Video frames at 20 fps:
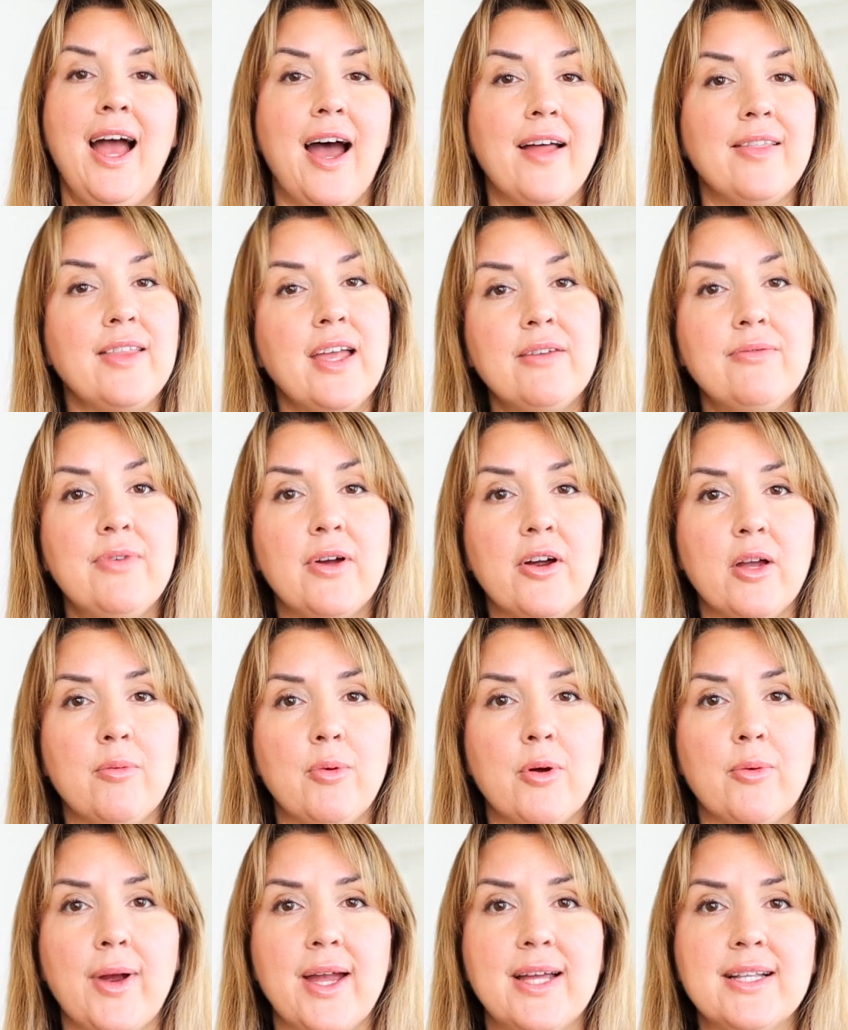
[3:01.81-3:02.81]
Unlike
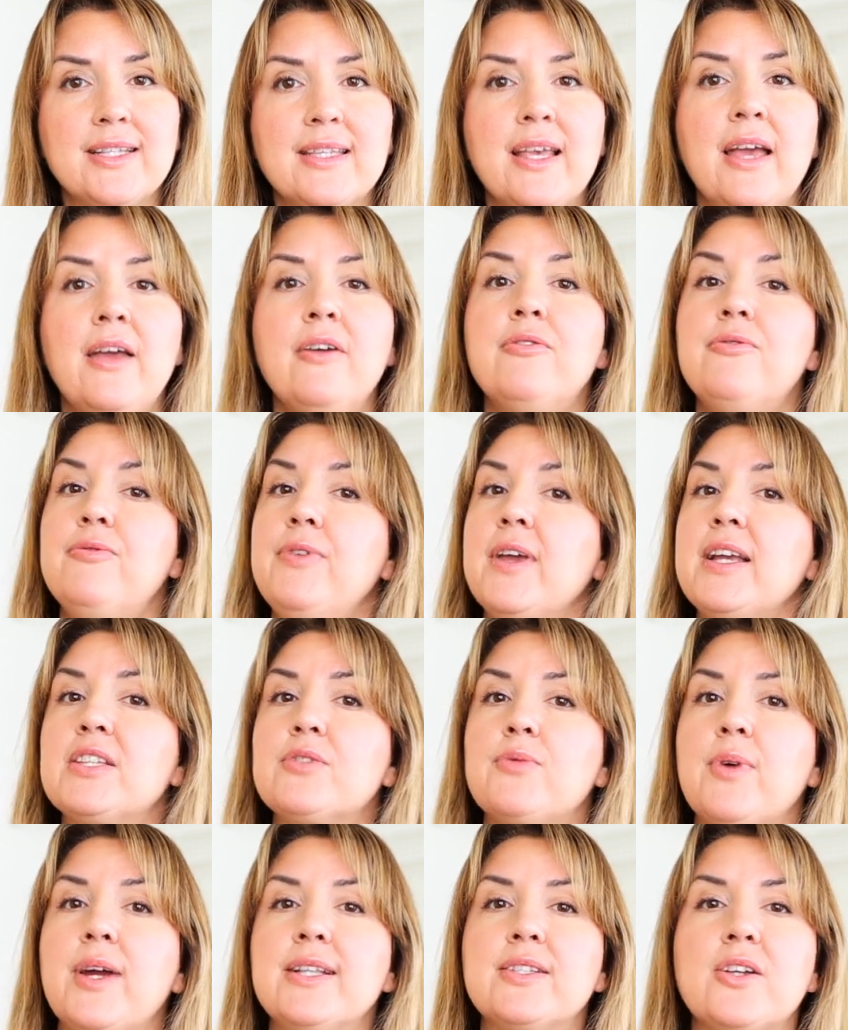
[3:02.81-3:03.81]
variable rates,
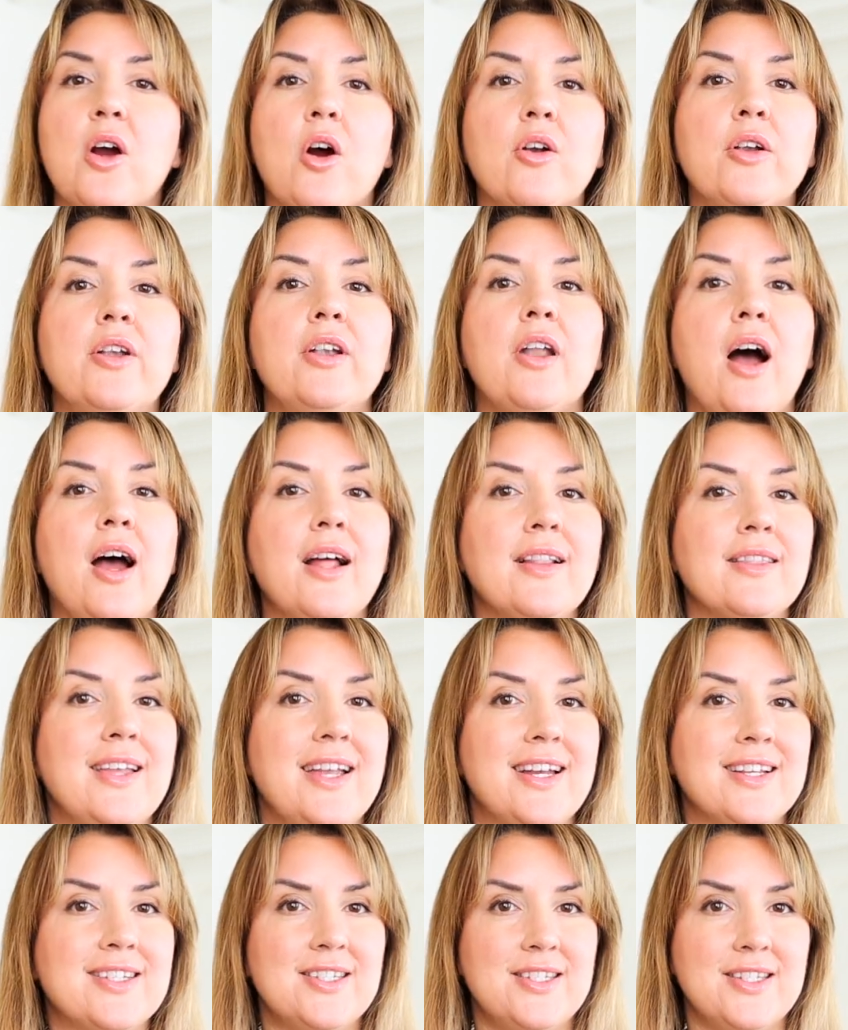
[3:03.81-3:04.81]
fixed rates are not
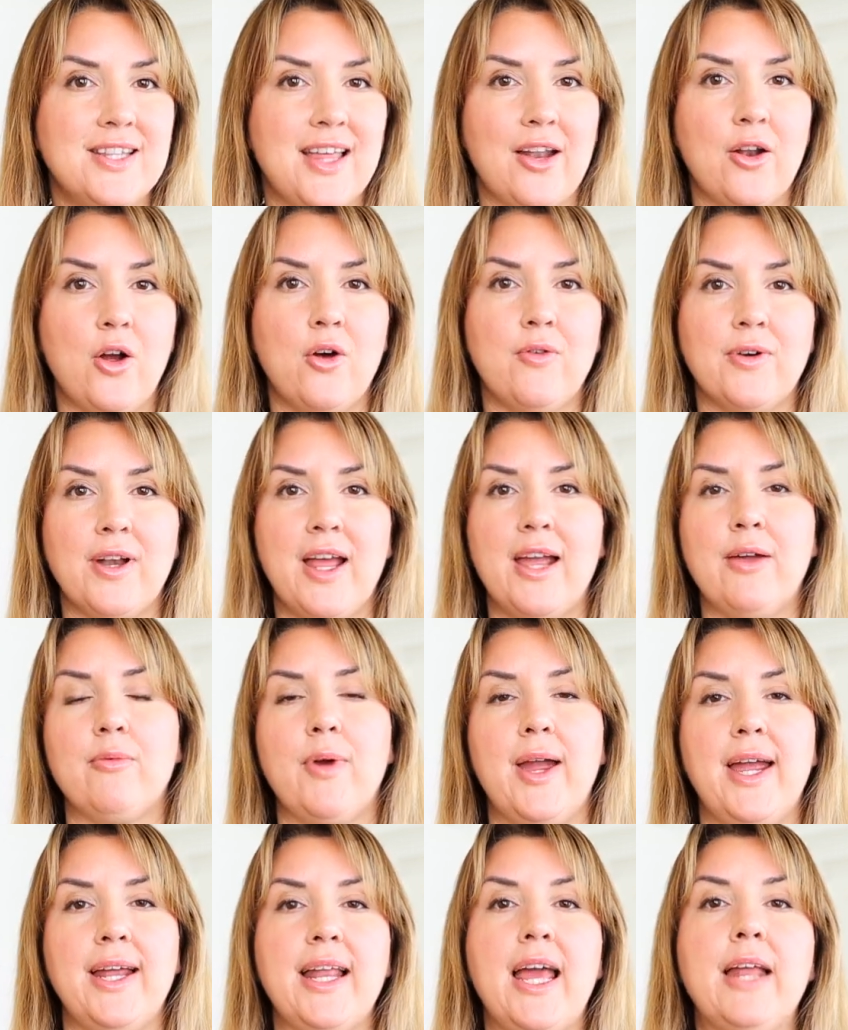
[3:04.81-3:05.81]
linked to that overnight
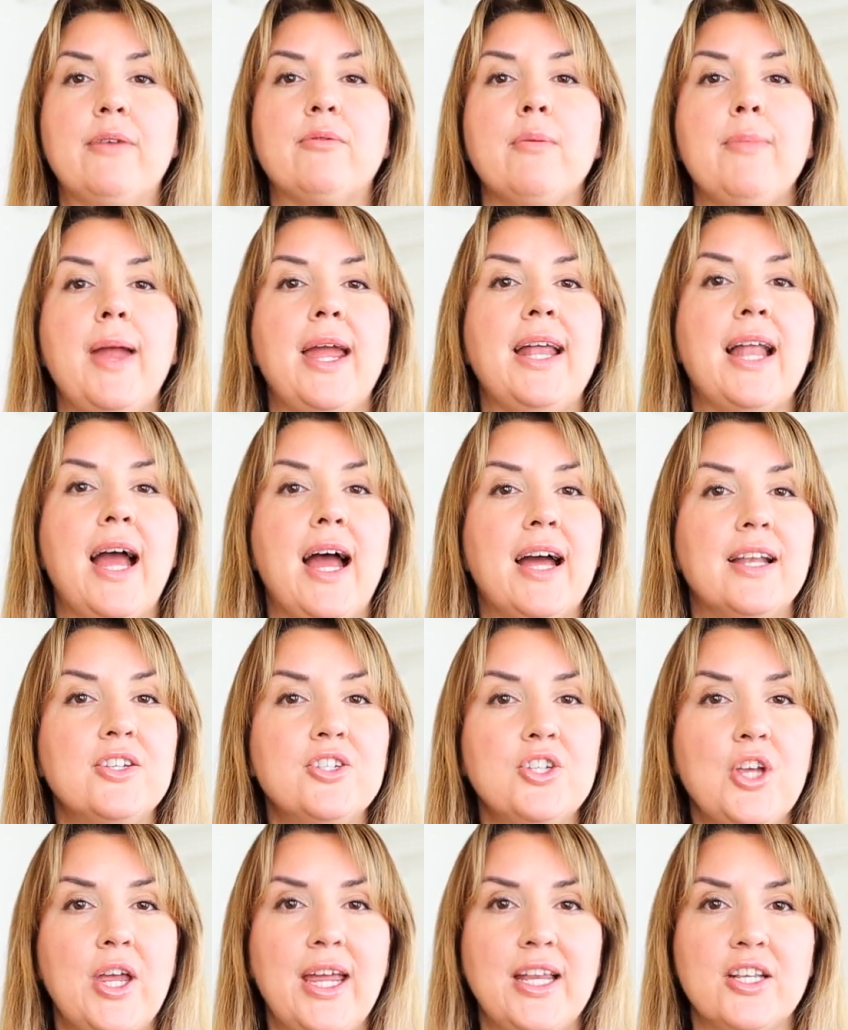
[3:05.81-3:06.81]
rate and remain
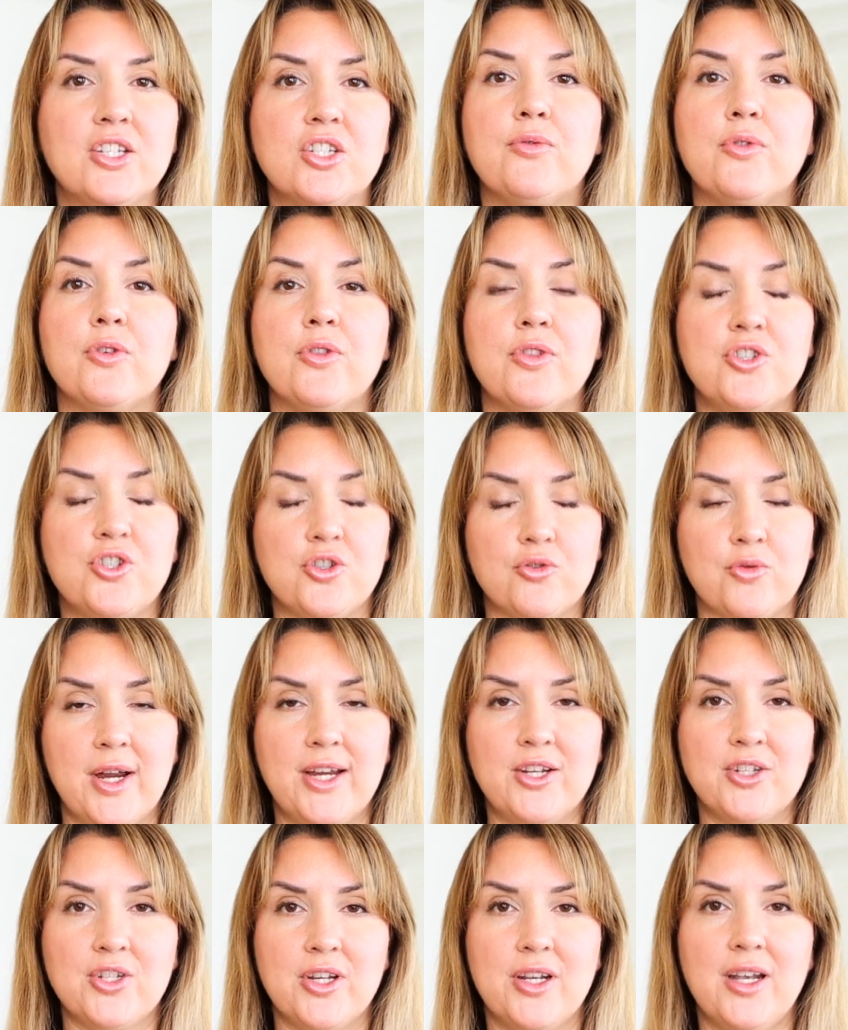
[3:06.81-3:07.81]
unchanged for the
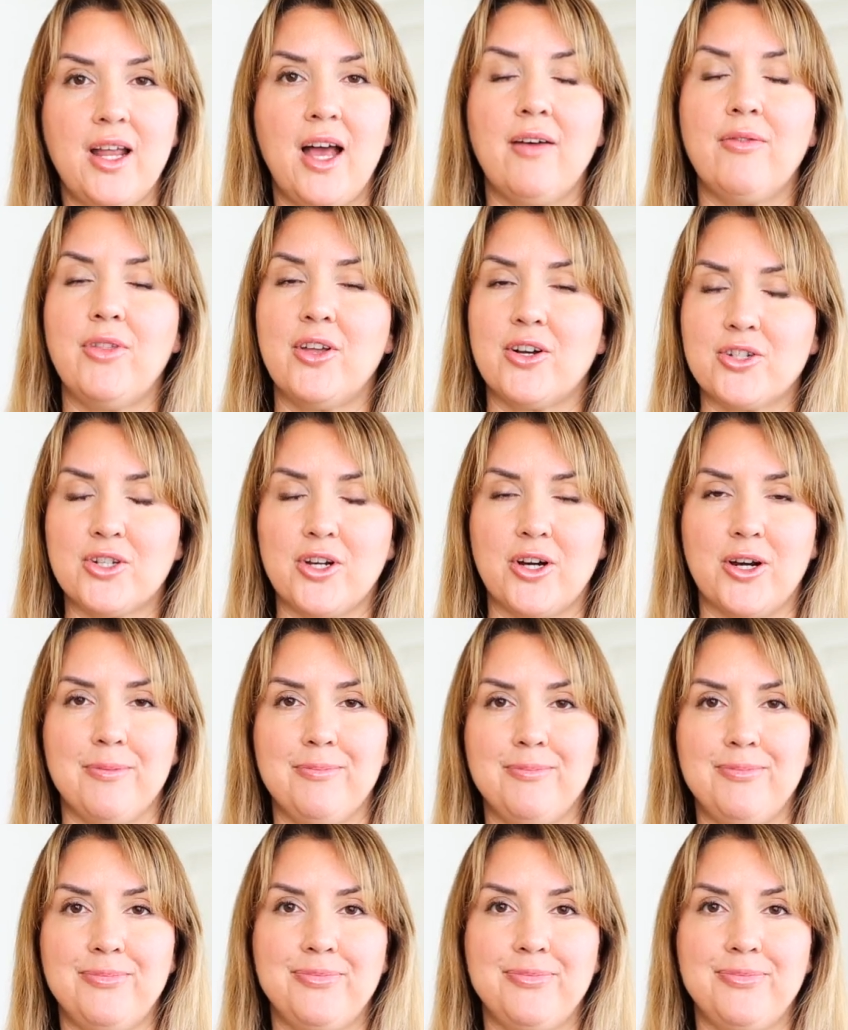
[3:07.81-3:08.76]
duration of their term.